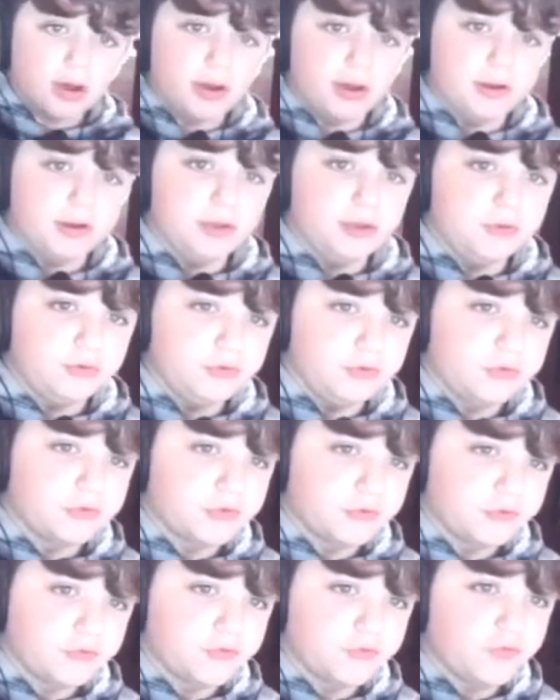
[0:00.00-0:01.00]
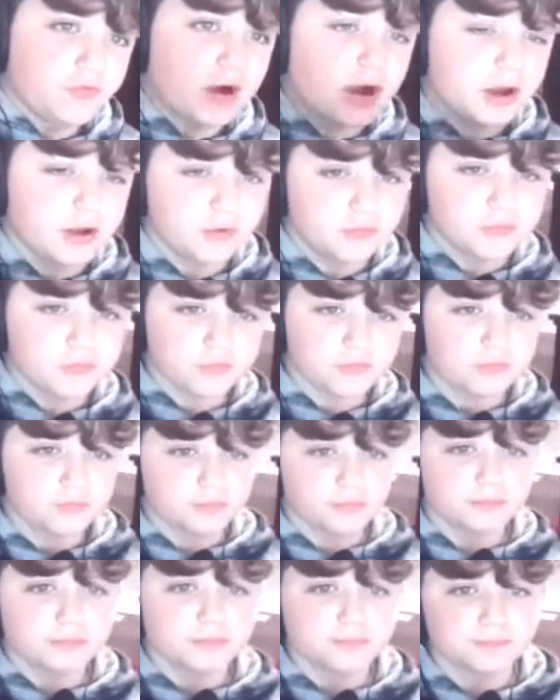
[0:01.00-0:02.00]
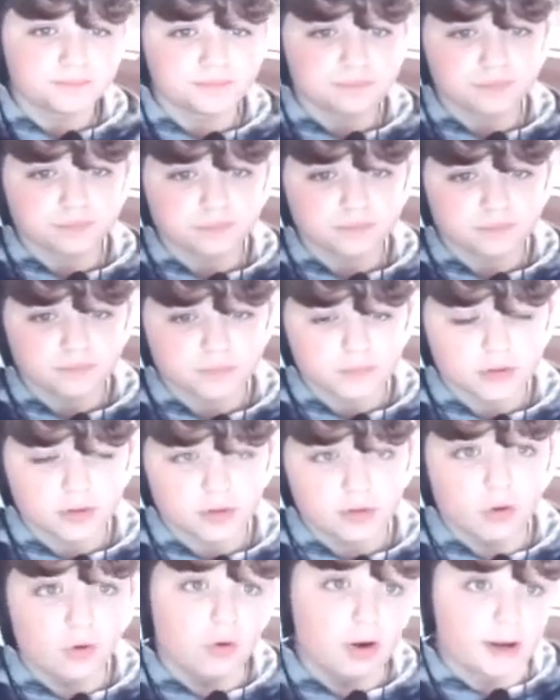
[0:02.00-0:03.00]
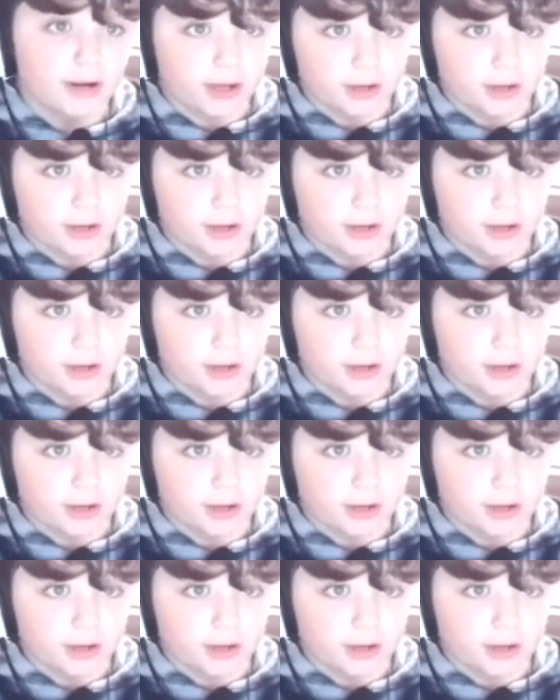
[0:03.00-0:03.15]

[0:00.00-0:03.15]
and I use 5. Oh,